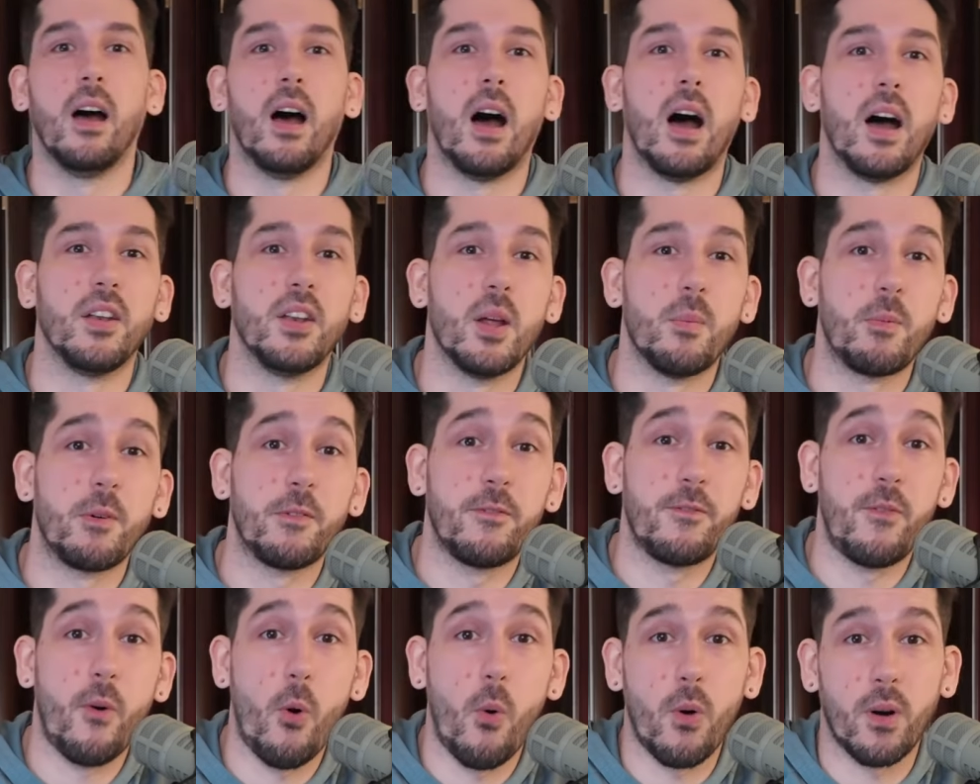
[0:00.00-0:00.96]
Number
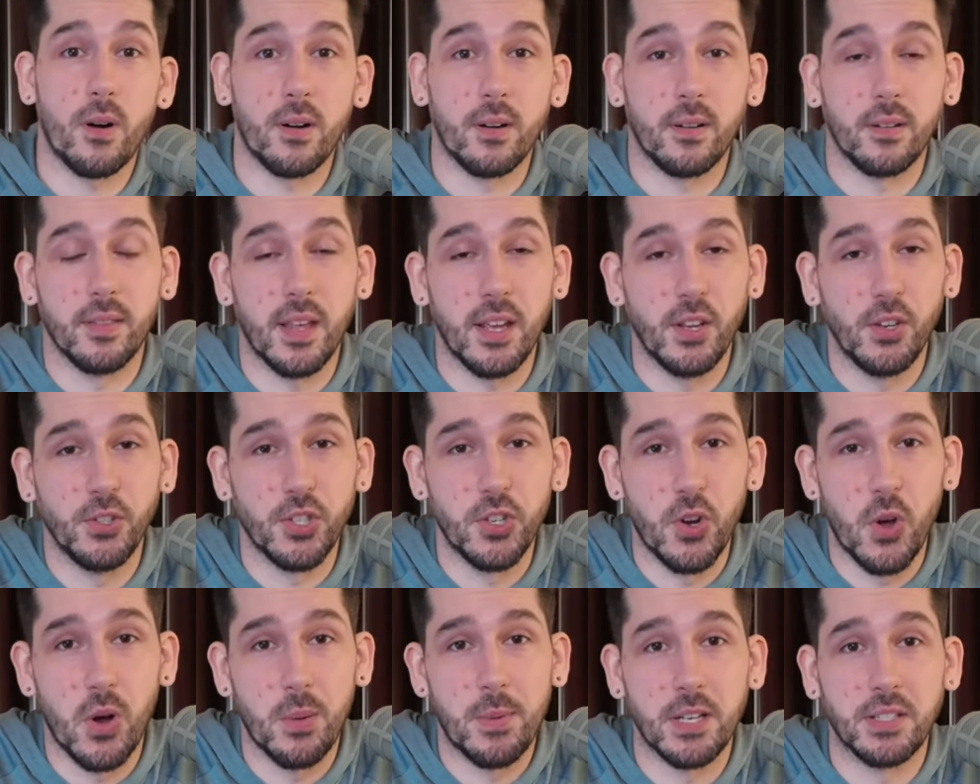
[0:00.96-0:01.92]
4 that you should
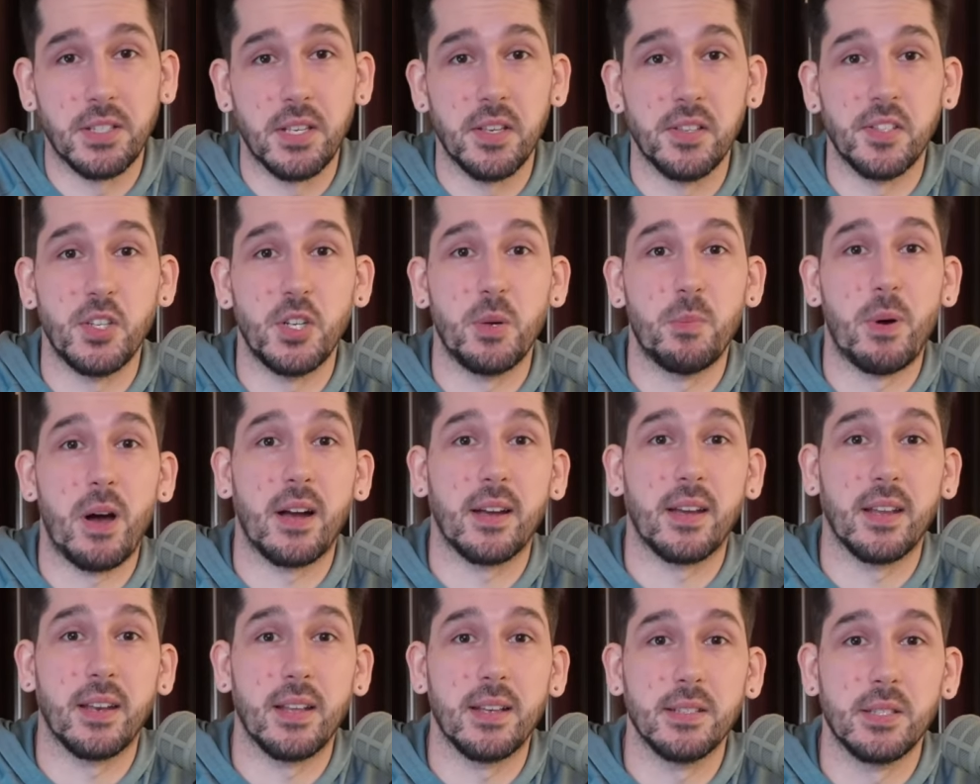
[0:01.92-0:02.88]
know about TCG
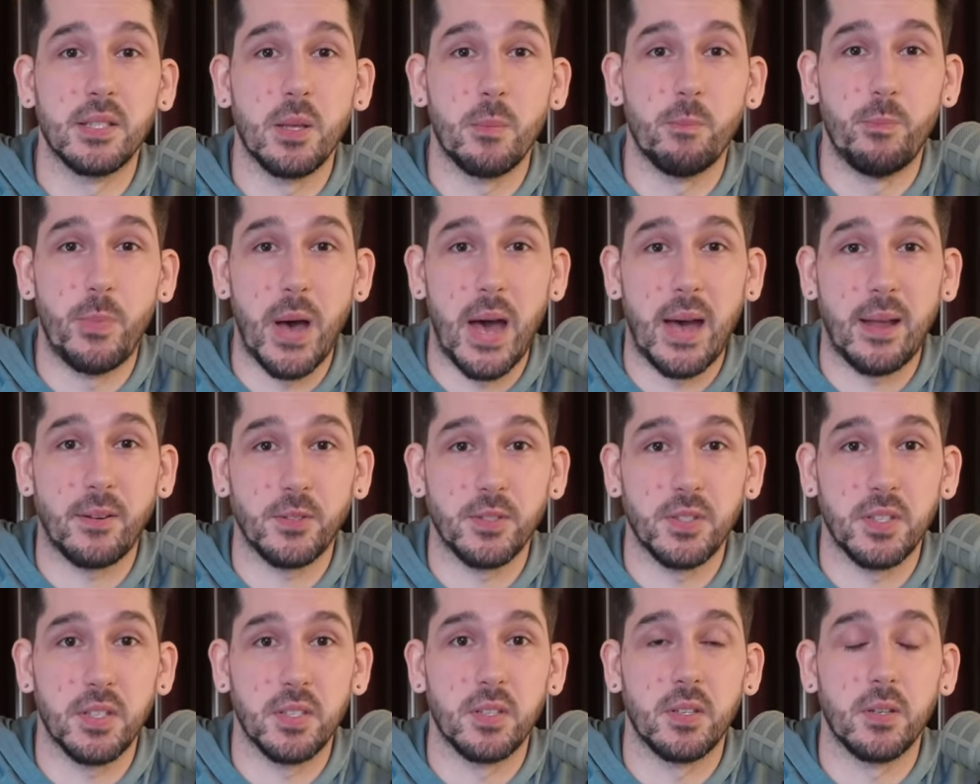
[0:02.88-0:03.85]
Pocket is the battle
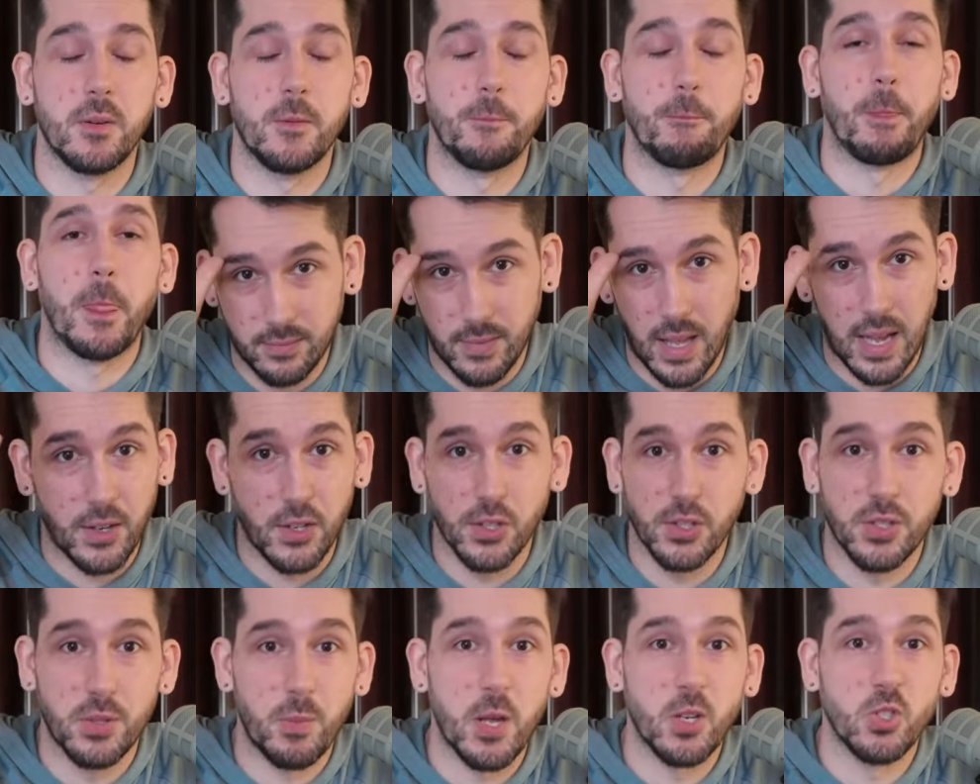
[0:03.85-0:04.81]
system. I
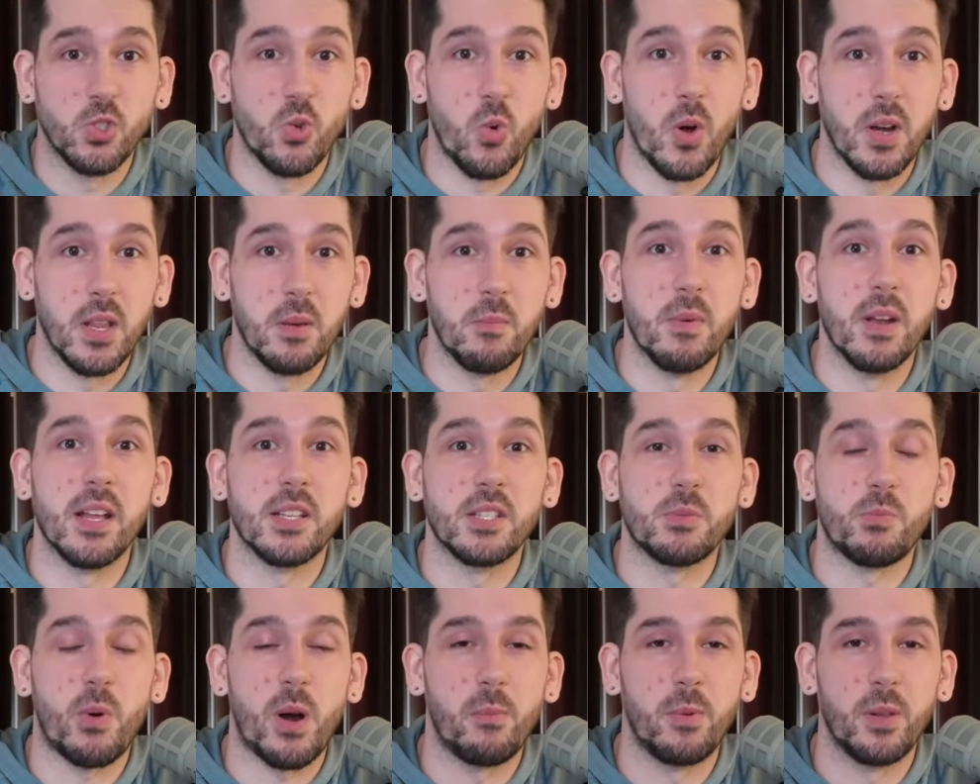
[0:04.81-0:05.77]
could spend 20
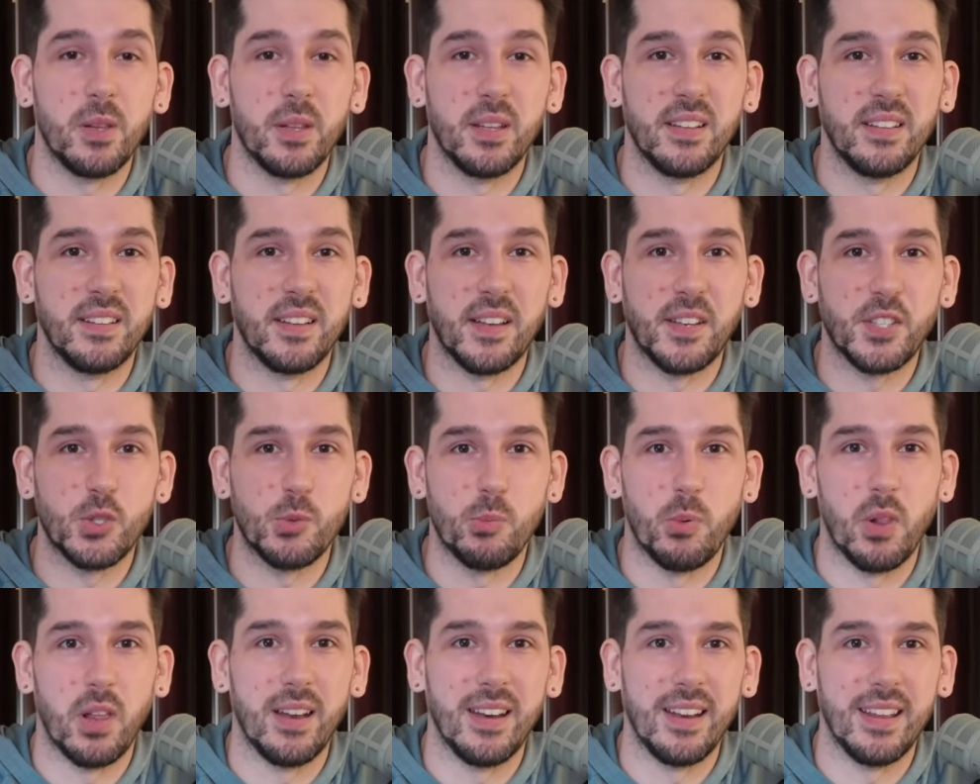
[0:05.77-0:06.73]
minutes probably
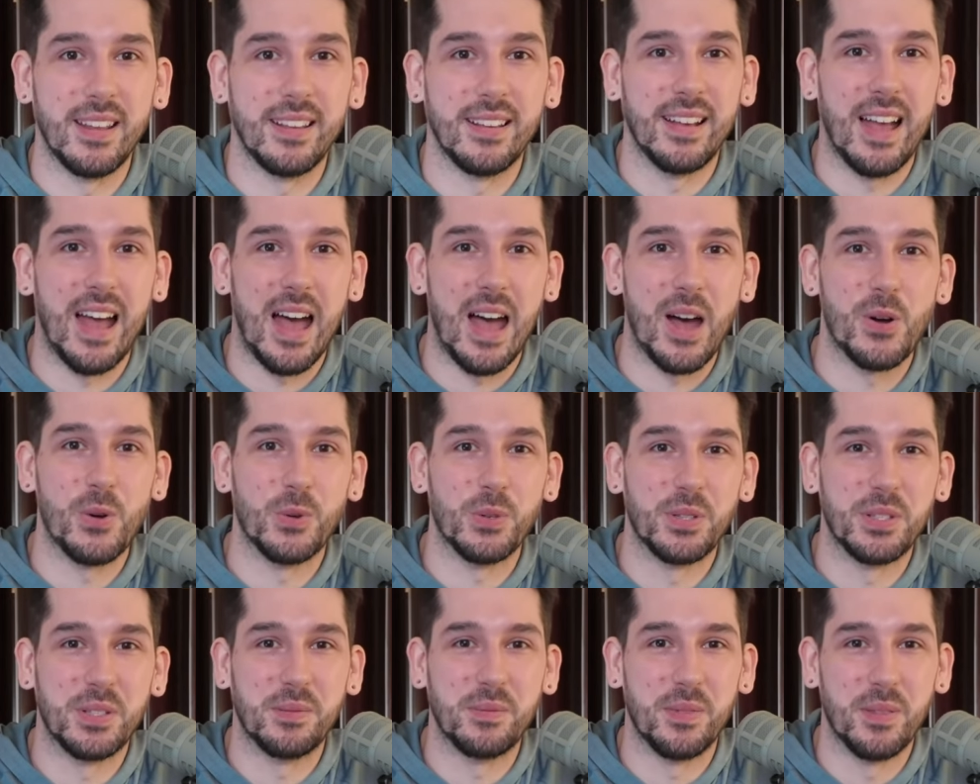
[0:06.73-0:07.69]
explaining how
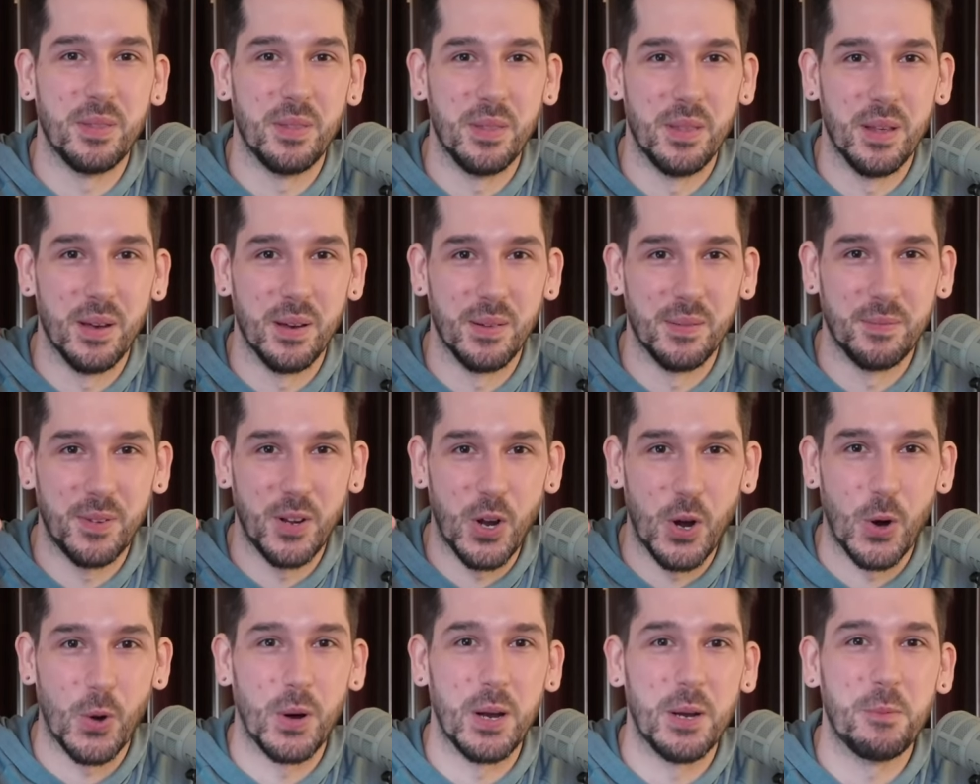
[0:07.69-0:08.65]
the
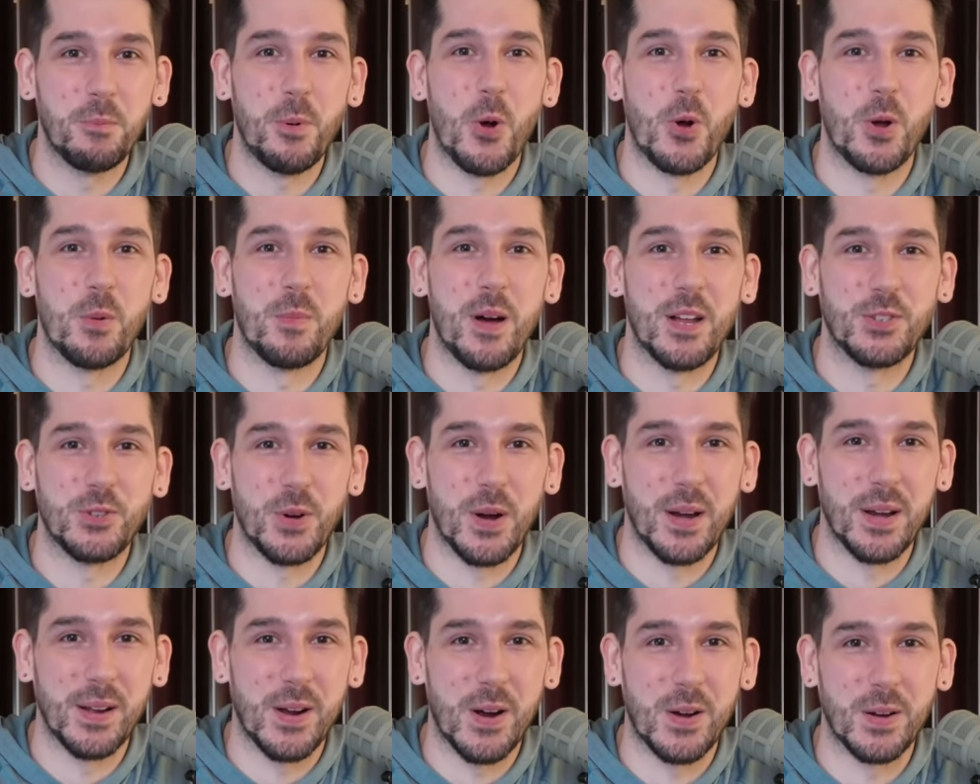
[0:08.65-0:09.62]
current Pokemon
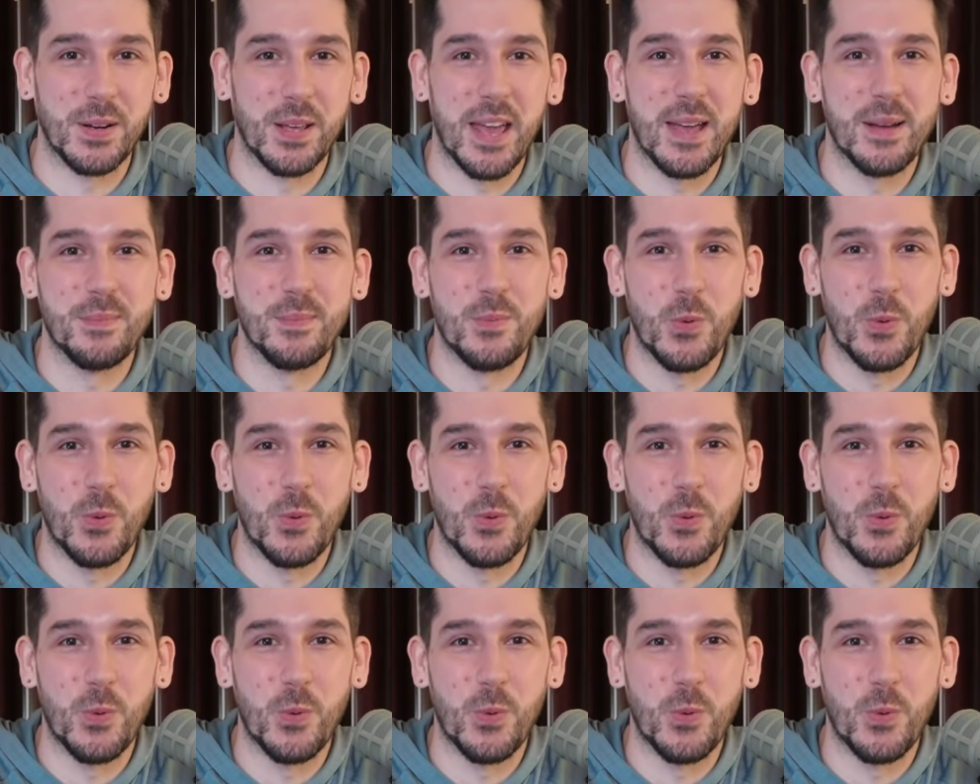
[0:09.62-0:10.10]
trading card game